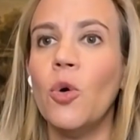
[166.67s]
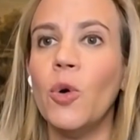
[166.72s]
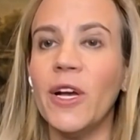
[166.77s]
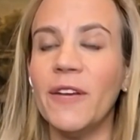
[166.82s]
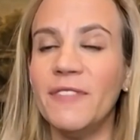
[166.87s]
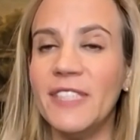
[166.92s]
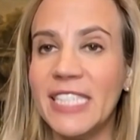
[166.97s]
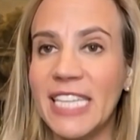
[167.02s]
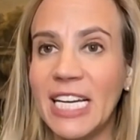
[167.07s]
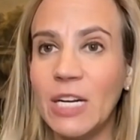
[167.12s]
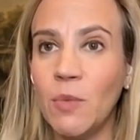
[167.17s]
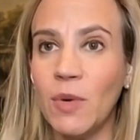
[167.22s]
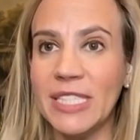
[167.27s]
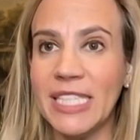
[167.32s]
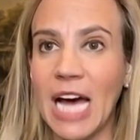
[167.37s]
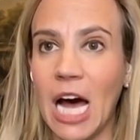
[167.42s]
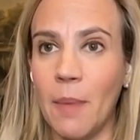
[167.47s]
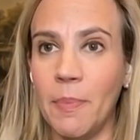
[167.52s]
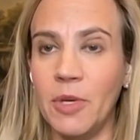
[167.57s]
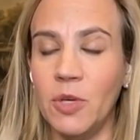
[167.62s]
We've seen
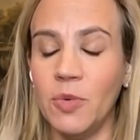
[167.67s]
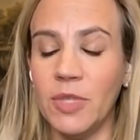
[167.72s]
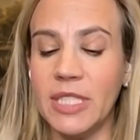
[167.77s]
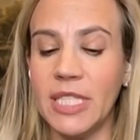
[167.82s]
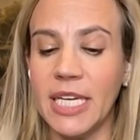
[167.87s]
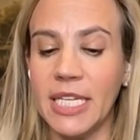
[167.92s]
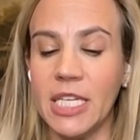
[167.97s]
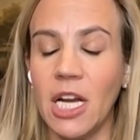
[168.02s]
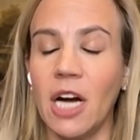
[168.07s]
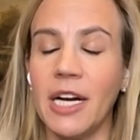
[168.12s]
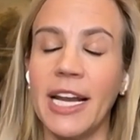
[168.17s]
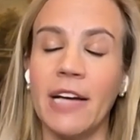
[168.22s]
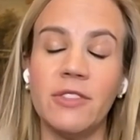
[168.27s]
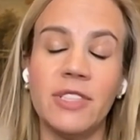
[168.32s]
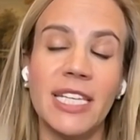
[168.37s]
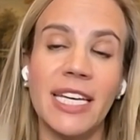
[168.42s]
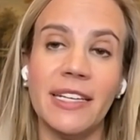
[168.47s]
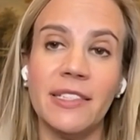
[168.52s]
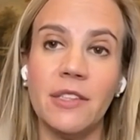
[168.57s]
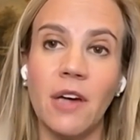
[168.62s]
what's happened with TikTok. Now,
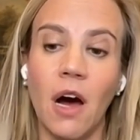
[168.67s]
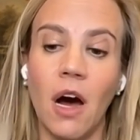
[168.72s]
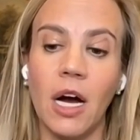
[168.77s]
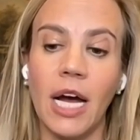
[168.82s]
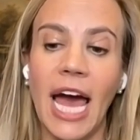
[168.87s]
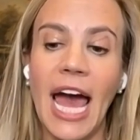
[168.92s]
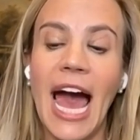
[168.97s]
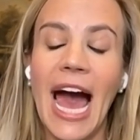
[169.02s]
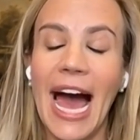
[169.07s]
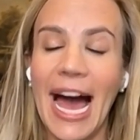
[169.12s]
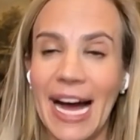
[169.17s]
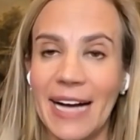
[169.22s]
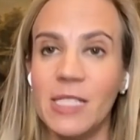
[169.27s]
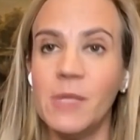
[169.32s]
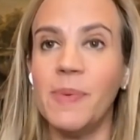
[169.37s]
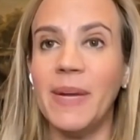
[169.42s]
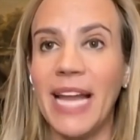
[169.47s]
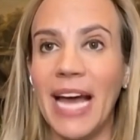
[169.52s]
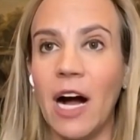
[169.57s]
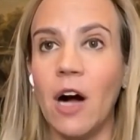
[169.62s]
TikTok
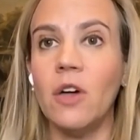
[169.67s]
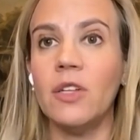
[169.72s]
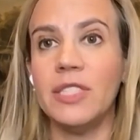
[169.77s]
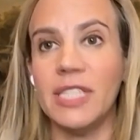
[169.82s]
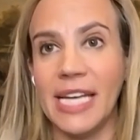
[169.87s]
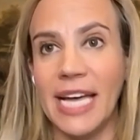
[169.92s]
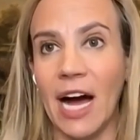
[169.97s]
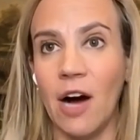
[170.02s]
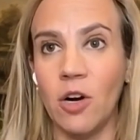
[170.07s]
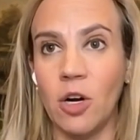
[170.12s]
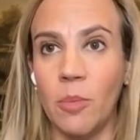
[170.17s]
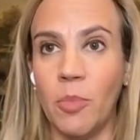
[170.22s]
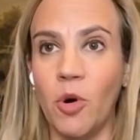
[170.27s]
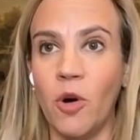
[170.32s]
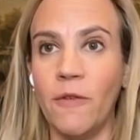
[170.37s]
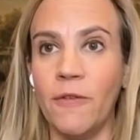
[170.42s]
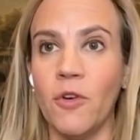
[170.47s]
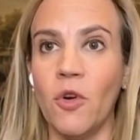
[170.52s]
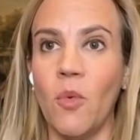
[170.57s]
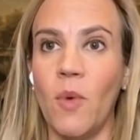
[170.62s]
has been held
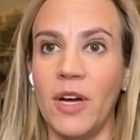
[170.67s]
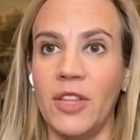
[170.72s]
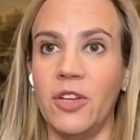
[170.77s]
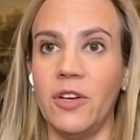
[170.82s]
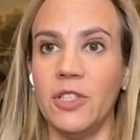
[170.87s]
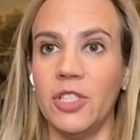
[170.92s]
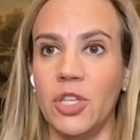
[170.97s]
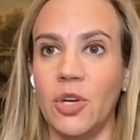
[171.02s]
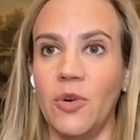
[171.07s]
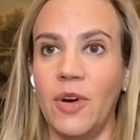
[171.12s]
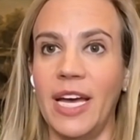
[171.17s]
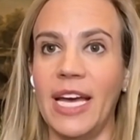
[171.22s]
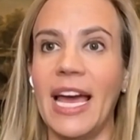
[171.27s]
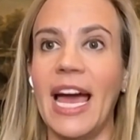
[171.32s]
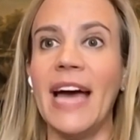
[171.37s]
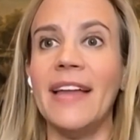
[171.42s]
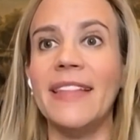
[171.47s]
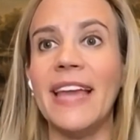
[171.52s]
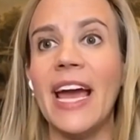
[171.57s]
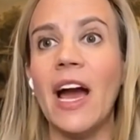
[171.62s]
accountable for what they're
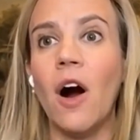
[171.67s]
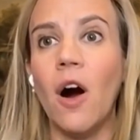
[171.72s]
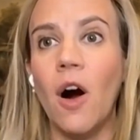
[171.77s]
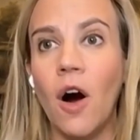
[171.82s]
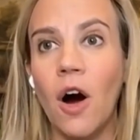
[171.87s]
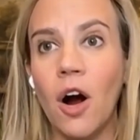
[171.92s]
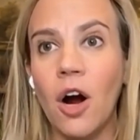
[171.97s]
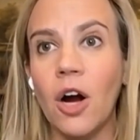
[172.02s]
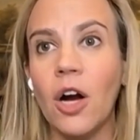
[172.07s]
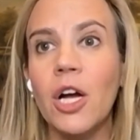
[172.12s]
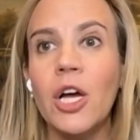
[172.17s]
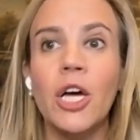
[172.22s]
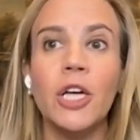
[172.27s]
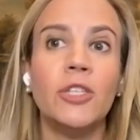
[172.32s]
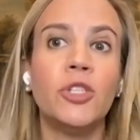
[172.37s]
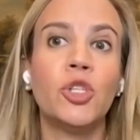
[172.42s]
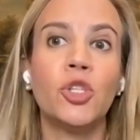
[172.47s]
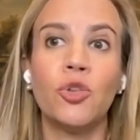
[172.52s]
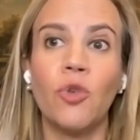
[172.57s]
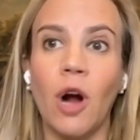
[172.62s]
doing, and they are
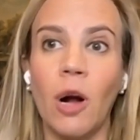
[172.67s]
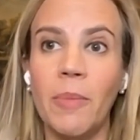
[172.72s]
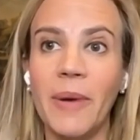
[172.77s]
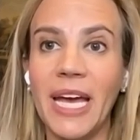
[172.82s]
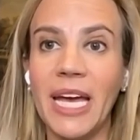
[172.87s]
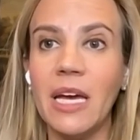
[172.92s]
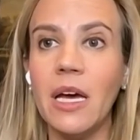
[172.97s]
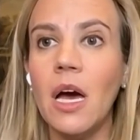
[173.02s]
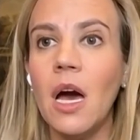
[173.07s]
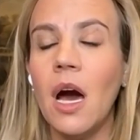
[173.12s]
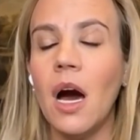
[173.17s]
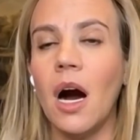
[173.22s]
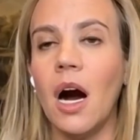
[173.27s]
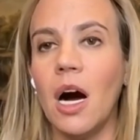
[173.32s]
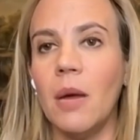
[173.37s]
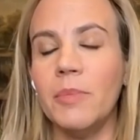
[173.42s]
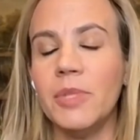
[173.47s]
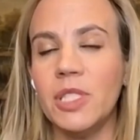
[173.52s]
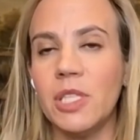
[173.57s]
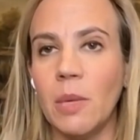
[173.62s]
scrubbing
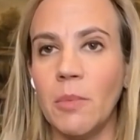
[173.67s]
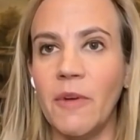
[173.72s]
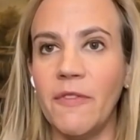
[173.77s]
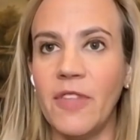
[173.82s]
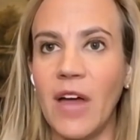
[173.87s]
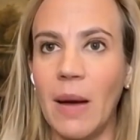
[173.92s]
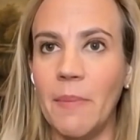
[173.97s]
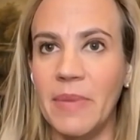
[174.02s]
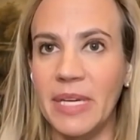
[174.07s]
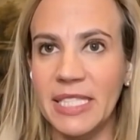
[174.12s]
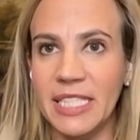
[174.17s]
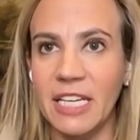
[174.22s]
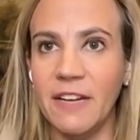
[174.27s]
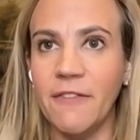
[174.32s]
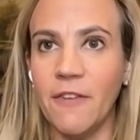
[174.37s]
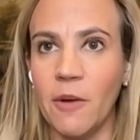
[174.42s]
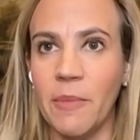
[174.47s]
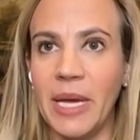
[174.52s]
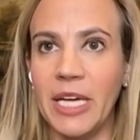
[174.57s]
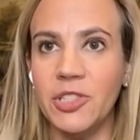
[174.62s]
um, some of that
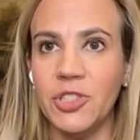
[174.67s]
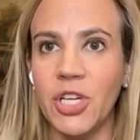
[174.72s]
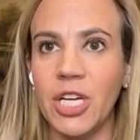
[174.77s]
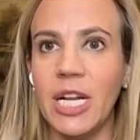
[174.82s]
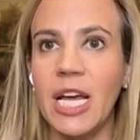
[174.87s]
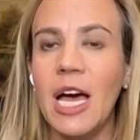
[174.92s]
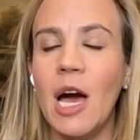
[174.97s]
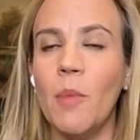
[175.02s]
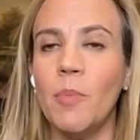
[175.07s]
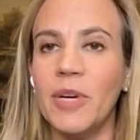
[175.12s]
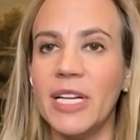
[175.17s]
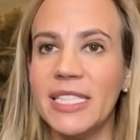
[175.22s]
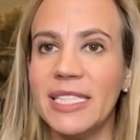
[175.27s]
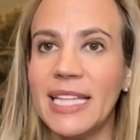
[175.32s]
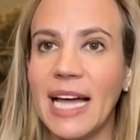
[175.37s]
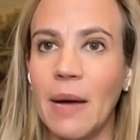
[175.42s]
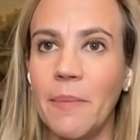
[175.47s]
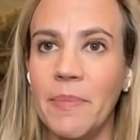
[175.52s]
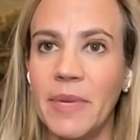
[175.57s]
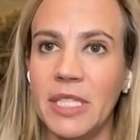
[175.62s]
misinformation, but
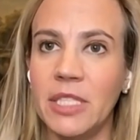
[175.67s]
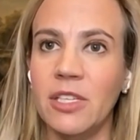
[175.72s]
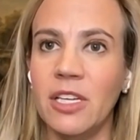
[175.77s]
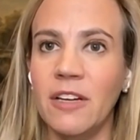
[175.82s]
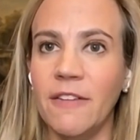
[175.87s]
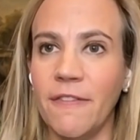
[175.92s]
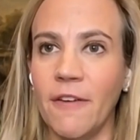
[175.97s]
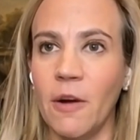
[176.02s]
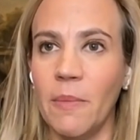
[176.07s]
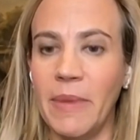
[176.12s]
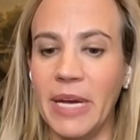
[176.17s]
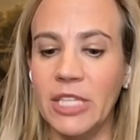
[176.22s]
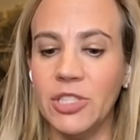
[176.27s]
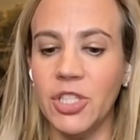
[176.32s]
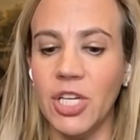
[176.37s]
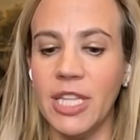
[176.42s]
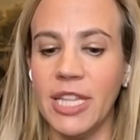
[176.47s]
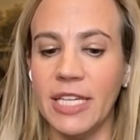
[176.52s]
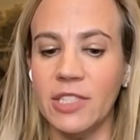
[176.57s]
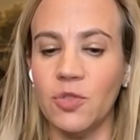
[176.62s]
it's that
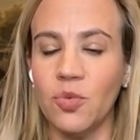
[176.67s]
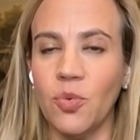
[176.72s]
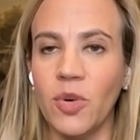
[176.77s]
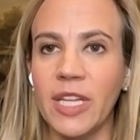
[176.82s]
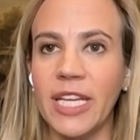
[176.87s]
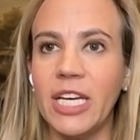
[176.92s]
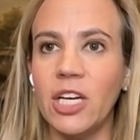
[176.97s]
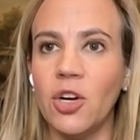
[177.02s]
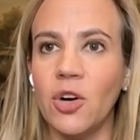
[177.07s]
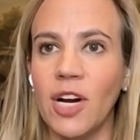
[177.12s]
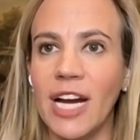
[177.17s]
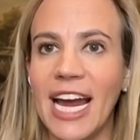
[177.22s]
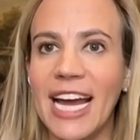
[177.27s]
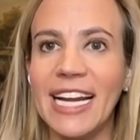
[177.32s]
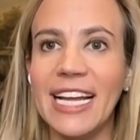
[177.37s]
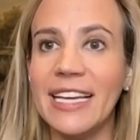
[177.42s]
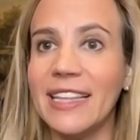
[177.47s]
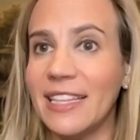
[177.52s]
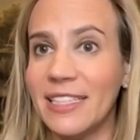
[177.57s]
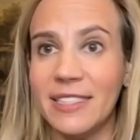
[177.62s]
misinformation that's really
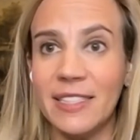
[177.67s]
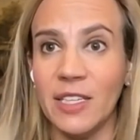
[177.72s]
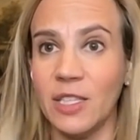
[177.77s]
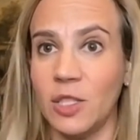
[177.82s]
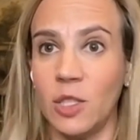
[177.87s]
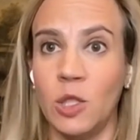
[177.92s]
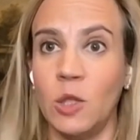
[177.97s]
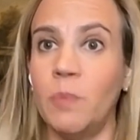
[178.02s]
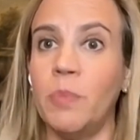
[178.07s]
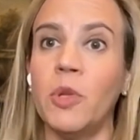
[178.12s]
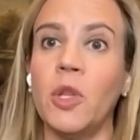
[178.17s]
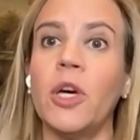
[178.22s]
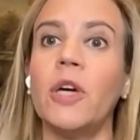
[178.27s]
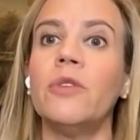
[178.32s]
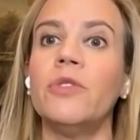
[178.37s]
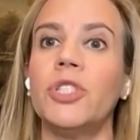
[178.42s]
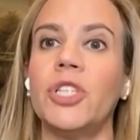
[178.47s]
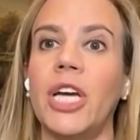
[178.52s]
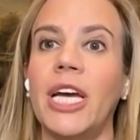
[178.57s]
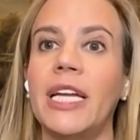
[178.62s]
creating this
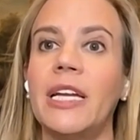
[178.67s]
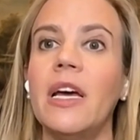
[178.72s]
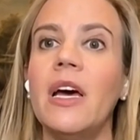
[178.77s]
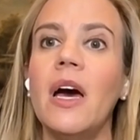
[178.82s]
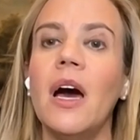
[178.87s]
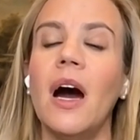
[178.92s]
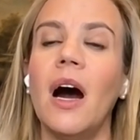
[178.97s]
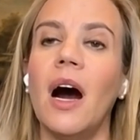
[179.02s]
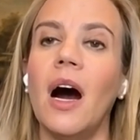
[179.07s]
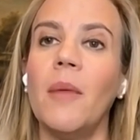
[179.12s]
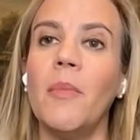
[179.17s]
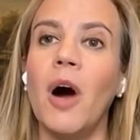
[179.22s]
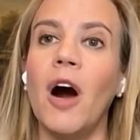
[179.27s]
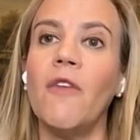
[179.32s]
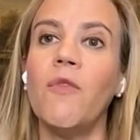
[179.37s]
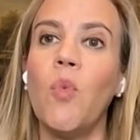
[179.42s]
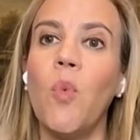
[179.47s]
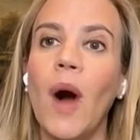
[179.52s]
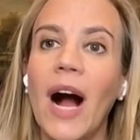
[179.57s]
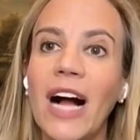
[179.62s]
explosion um,
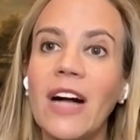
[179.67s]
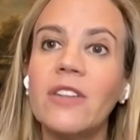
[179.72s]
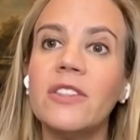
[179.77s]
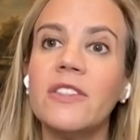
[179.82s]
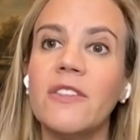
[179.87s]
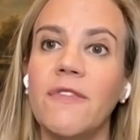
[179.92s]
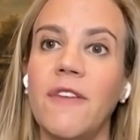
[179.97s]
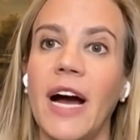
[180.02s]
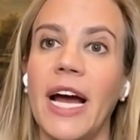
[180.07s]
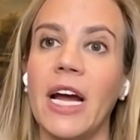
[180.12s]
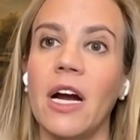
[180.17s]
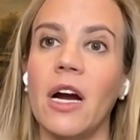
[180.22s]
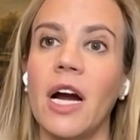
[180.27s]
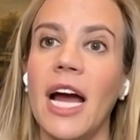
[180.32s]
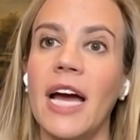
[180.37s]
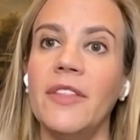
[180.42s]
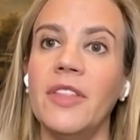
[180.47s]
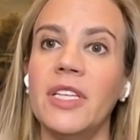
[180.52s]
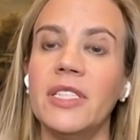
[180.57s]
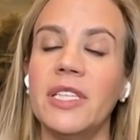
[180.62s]
of wildfire
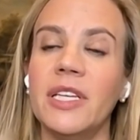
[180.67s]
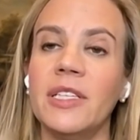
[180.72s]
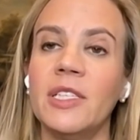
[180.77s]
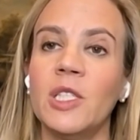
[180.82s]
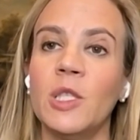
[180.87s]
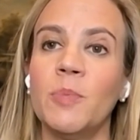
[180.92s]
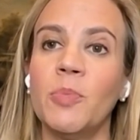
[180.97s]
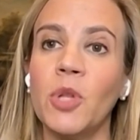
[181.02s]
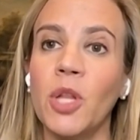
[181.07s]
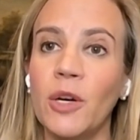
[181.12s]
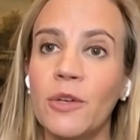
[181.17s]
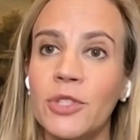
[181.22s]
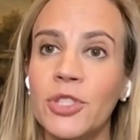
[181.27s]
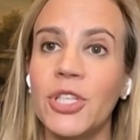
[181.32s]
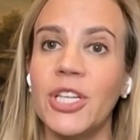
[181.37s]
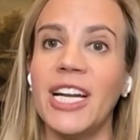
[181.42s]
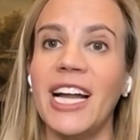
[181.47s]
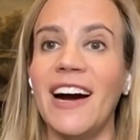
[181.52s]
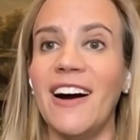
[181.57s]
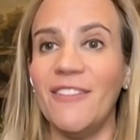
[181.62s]
and this
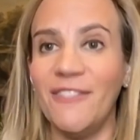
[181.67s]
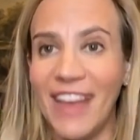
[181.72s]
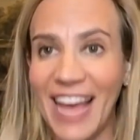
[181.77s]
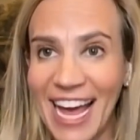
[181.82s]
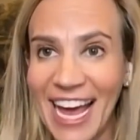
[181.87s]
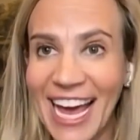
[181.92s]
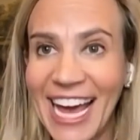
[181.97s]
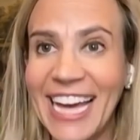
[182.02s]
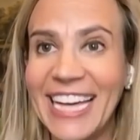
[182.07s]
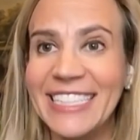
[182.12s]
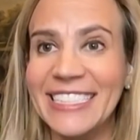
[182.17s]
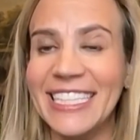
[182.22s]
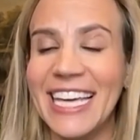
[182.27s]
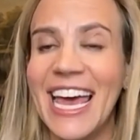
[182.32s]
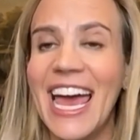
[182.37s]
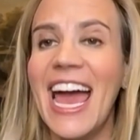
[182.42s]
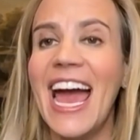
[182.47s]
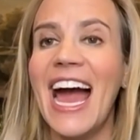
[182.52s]
explosion of hate.